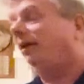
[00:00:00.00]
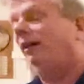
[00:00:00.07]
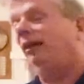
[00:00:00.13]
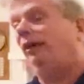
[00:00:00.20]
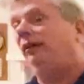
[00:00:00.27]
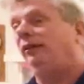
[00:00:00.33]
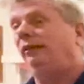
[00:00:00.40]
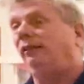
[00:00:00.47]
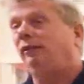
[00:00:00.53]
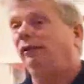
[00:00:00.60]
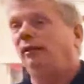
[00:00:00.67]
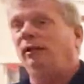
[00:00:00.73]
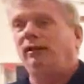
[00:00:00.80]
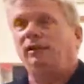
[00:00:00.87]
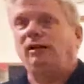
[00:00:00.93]
and
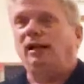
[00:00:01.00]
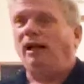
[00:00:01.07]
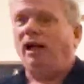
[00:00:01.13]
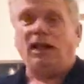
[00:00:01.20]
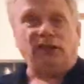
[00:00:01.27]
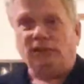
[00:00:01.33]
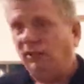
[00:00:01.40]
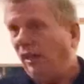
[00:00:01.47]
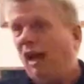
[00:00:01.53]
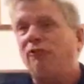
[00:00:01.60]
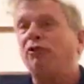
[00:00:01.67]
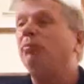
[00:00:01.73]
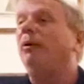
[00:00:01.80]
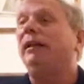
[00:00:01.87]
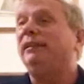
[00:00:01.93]

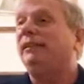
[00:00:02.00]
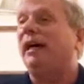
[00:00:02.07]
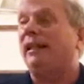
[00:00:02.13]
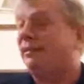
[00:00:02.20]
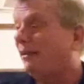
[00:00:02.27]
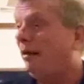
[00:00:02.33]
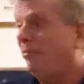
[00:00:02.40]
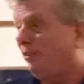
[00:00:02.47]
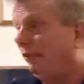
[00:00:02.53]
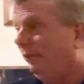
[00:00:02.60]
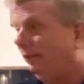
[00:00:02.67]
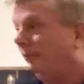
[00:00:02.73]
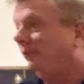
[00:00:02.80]
everybody's got something.